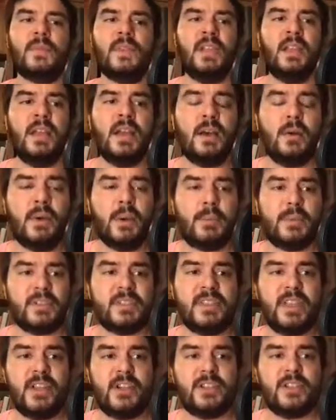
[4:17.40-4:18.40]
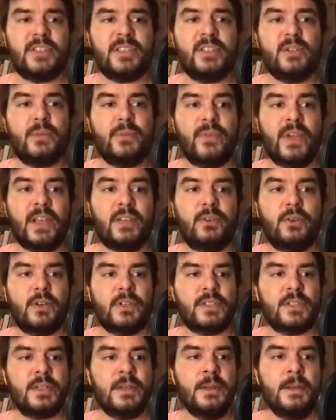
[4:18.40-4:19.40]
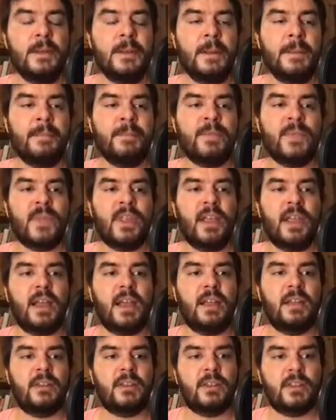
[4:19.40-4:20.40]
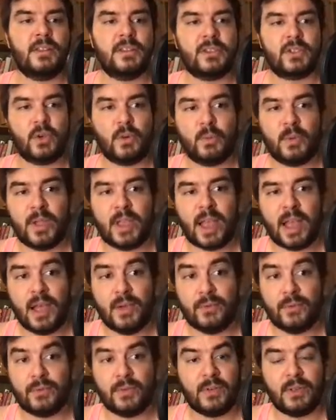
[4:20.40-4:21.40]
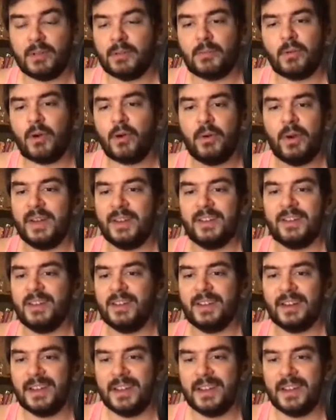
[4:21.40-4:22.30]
uh, representations into factors. And so we have already here.